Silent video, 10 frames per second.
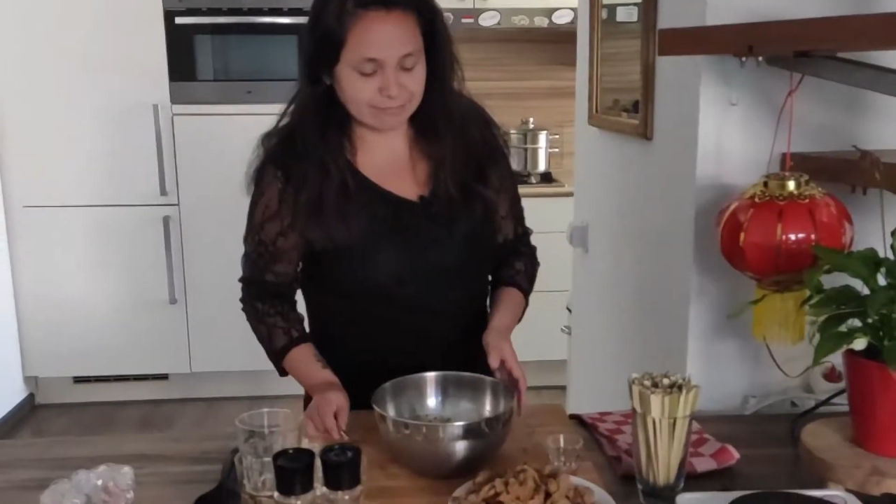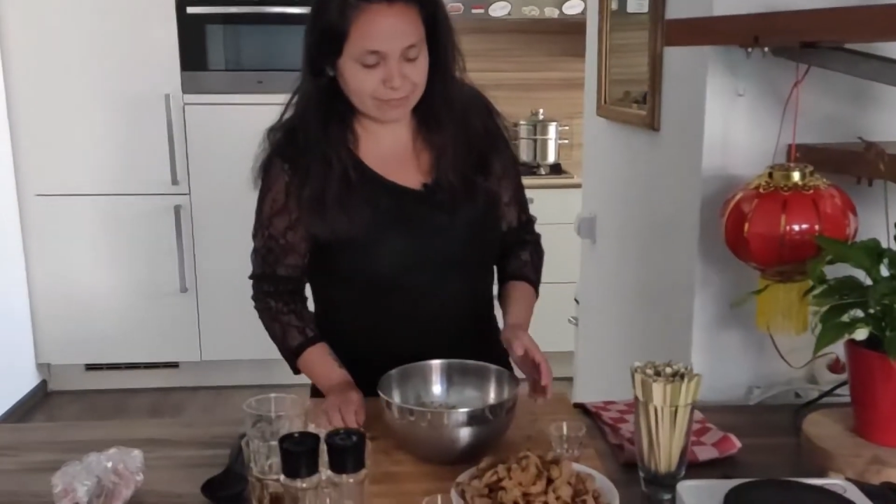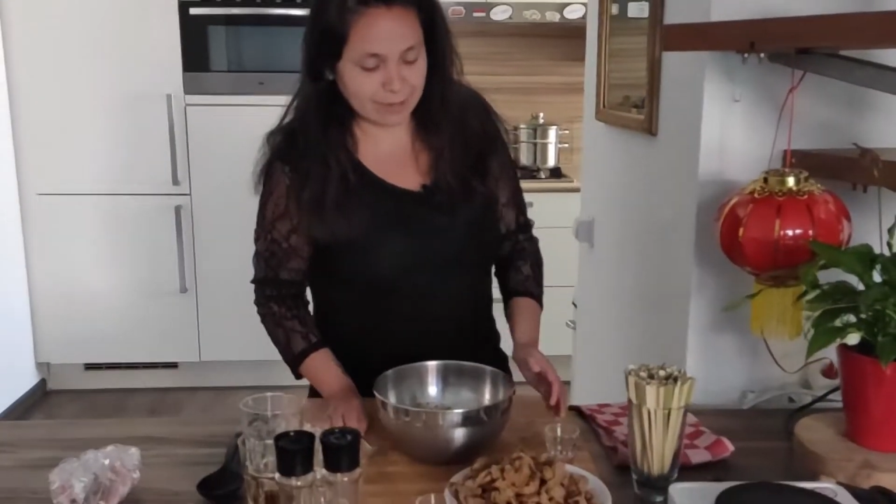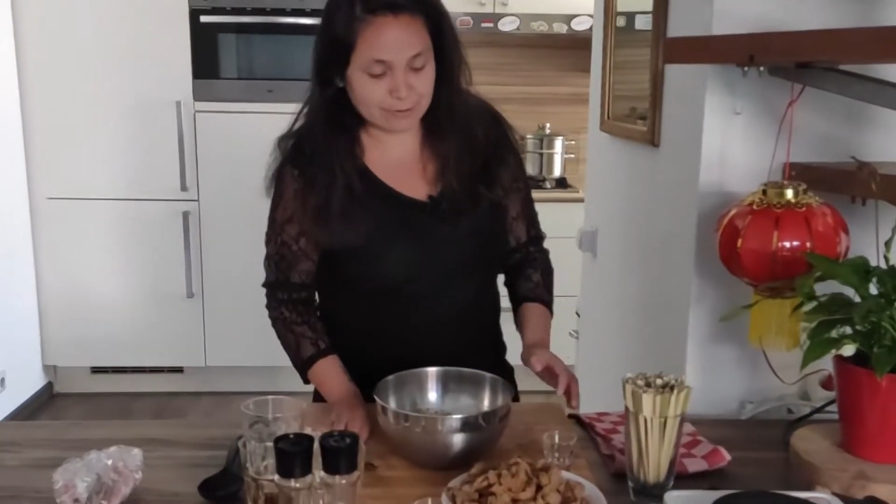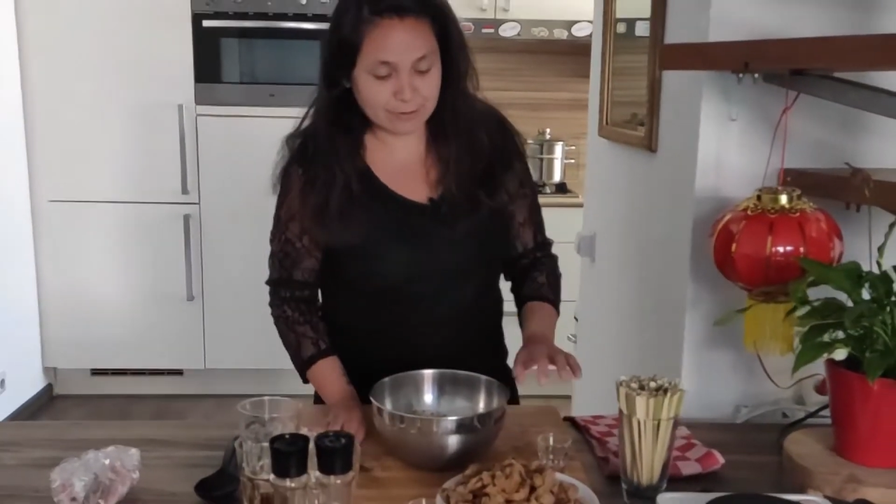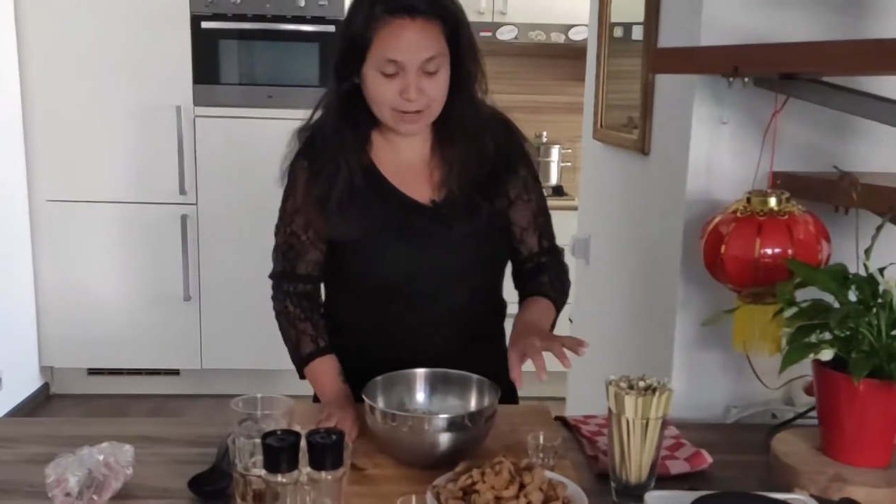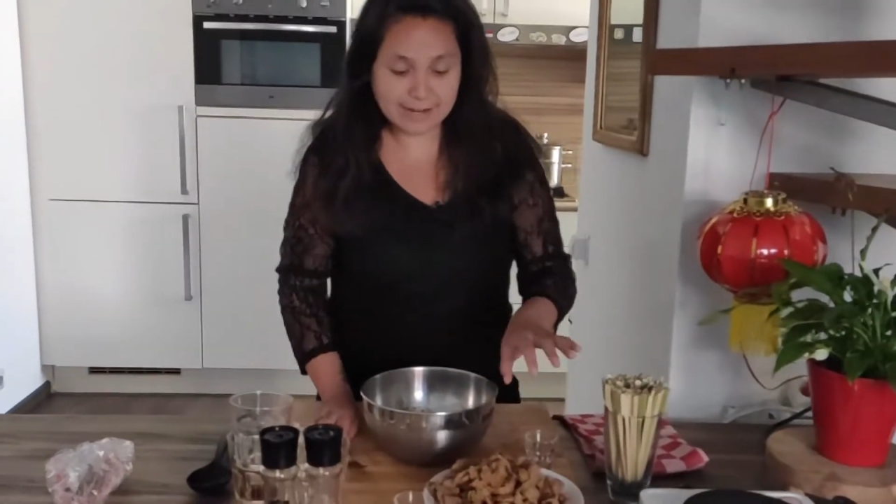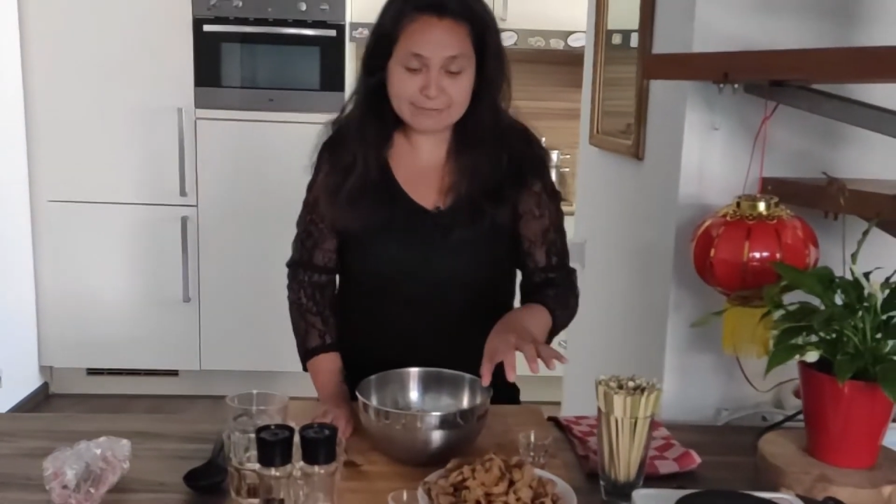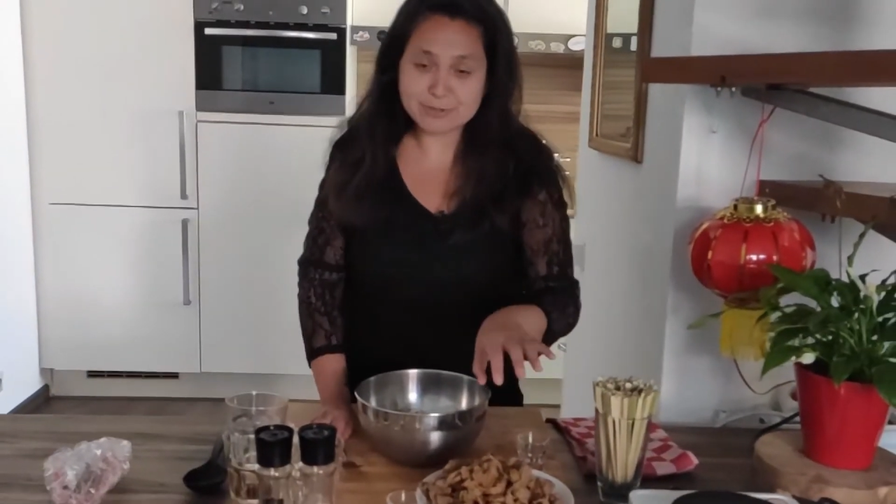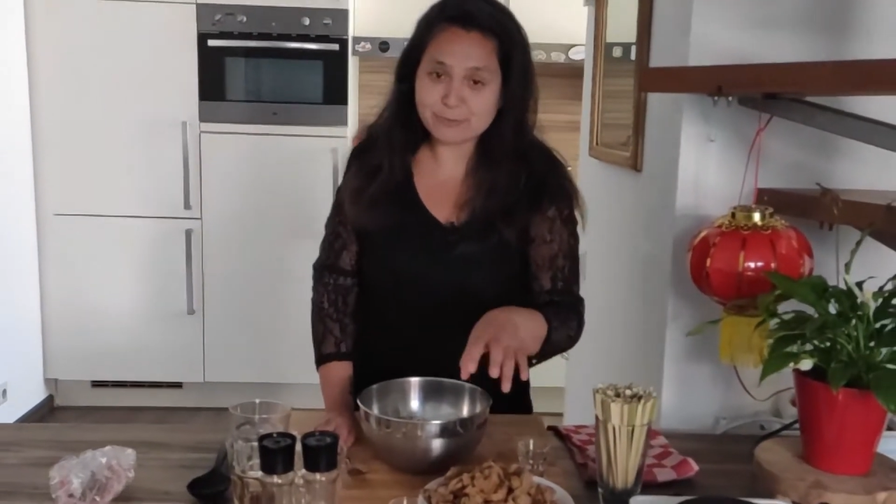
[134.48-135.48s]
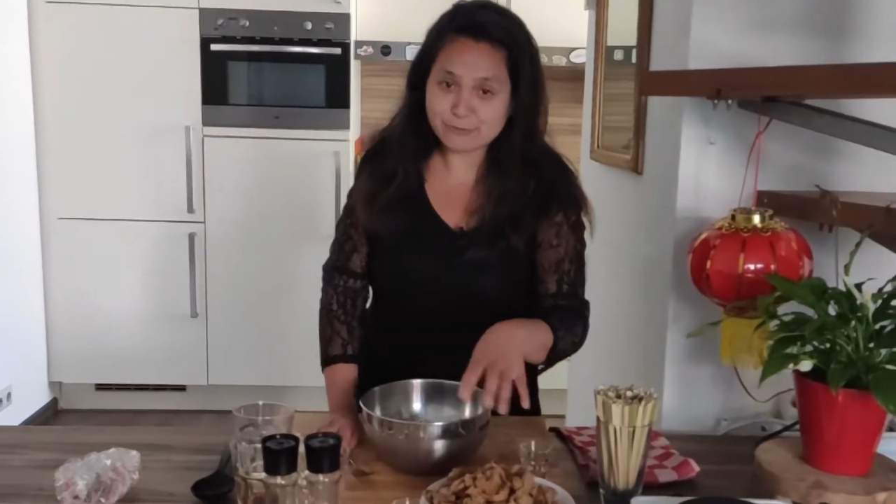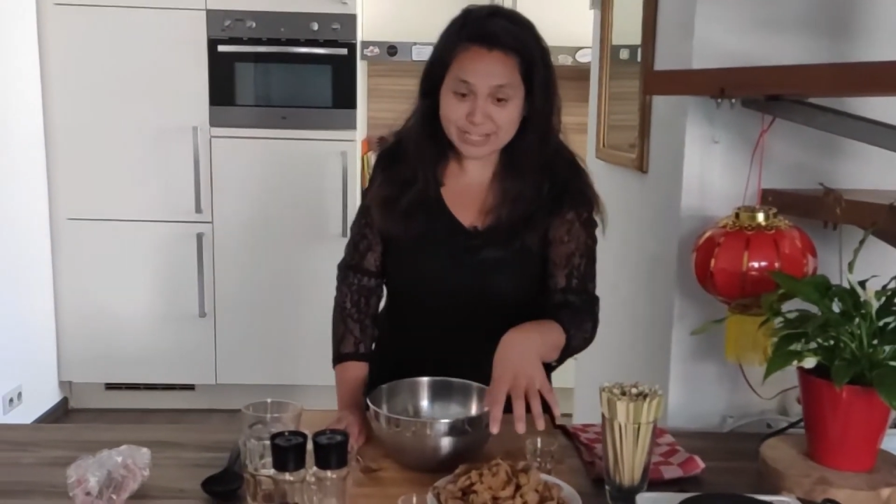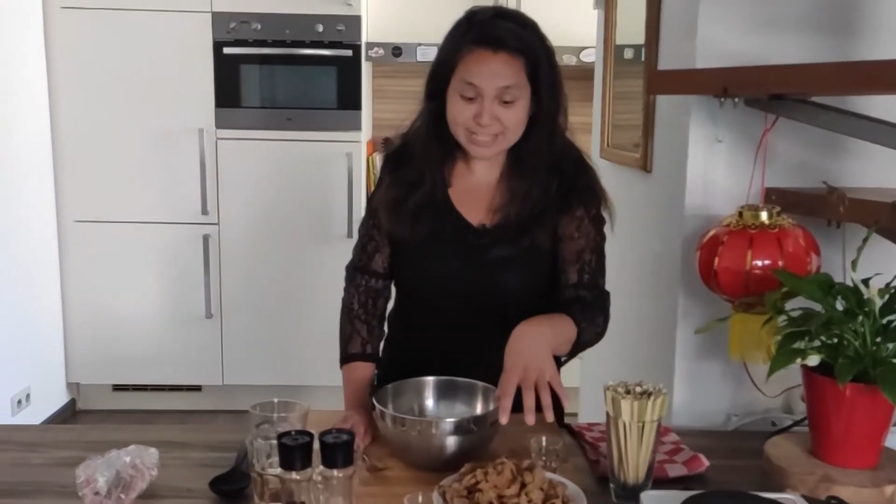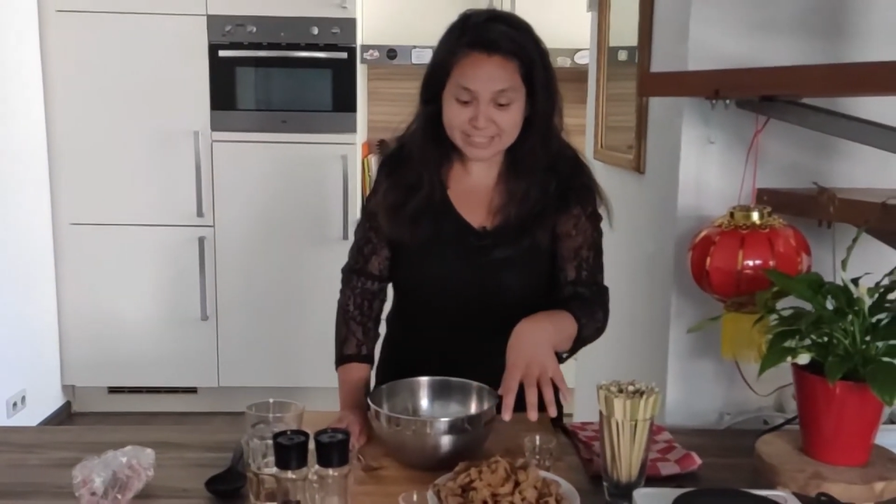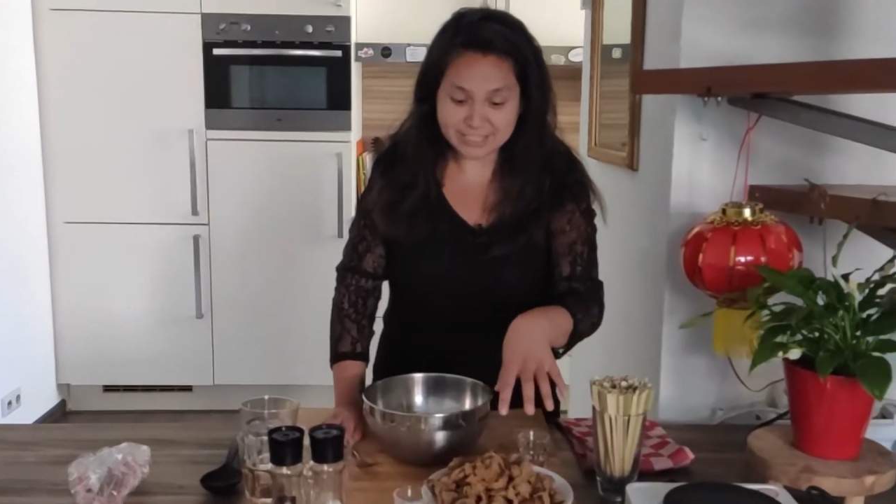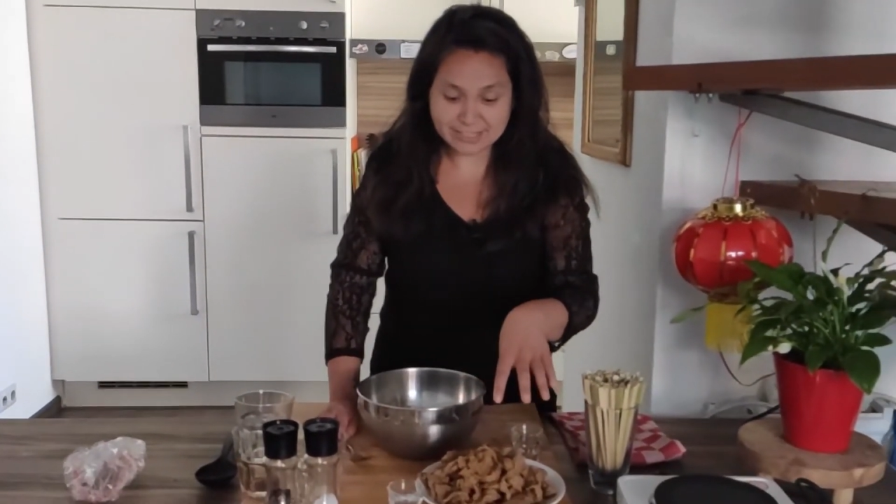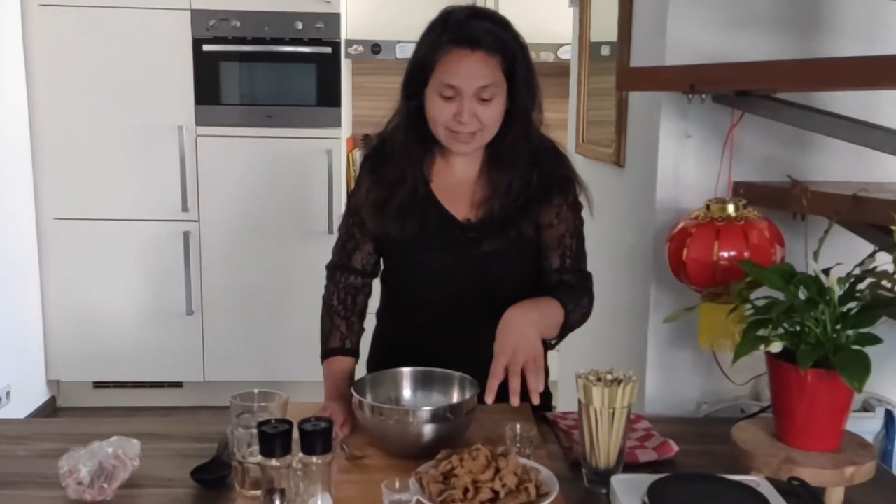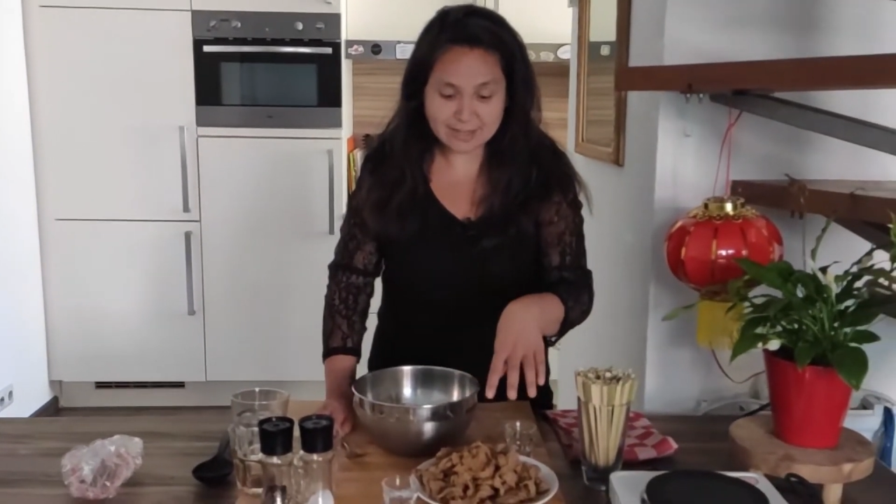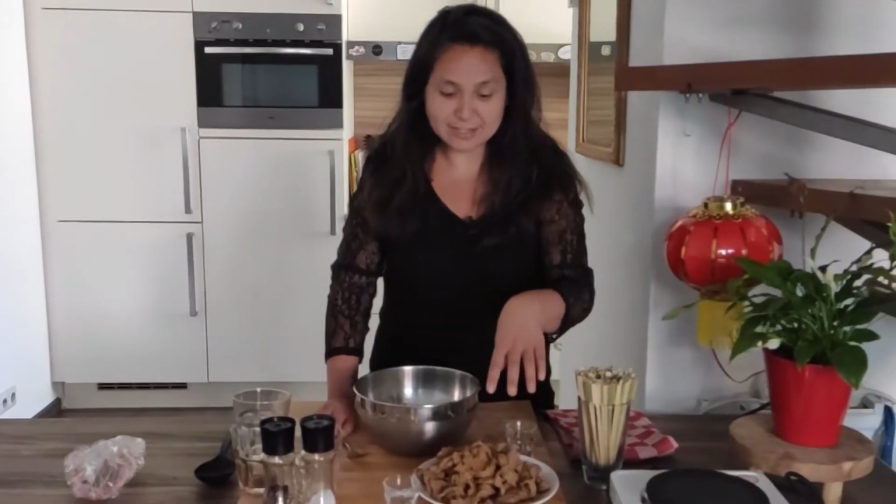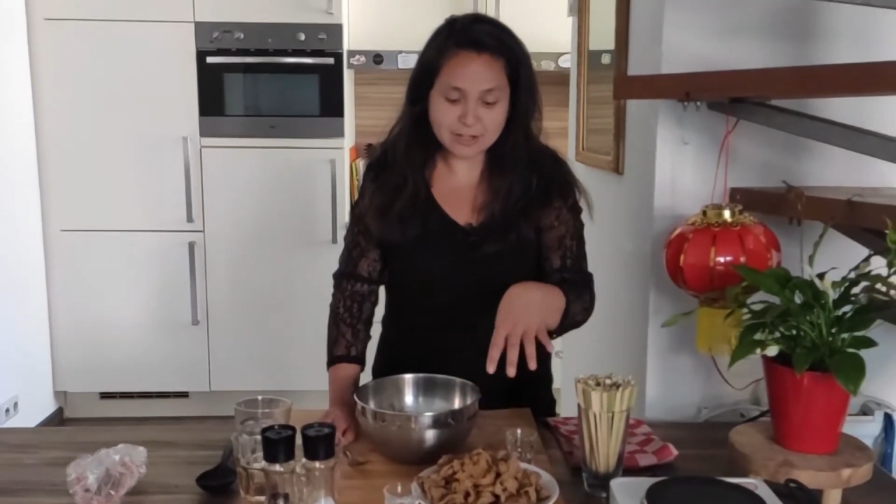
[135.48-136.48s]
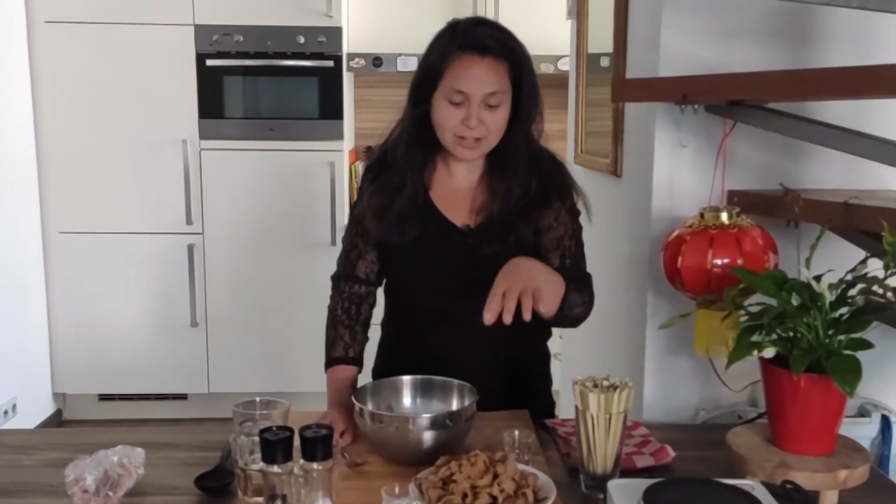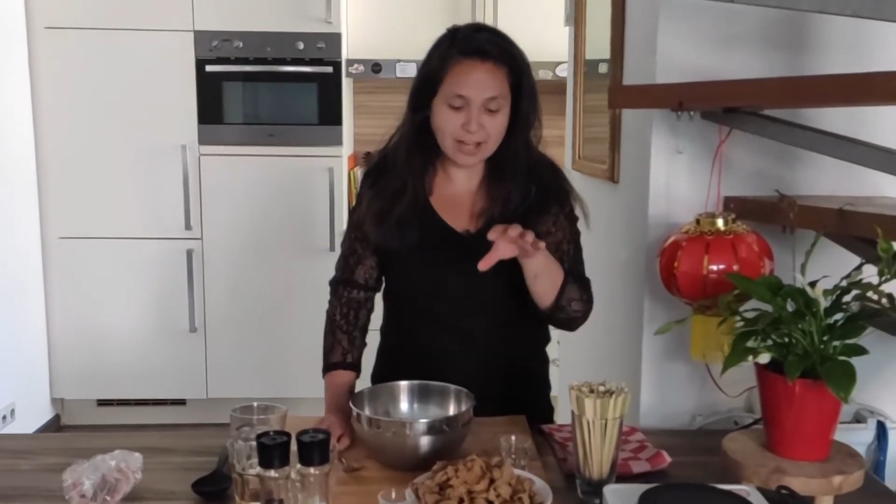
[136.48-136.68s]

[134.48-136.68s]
Now, I have some fake chicken here.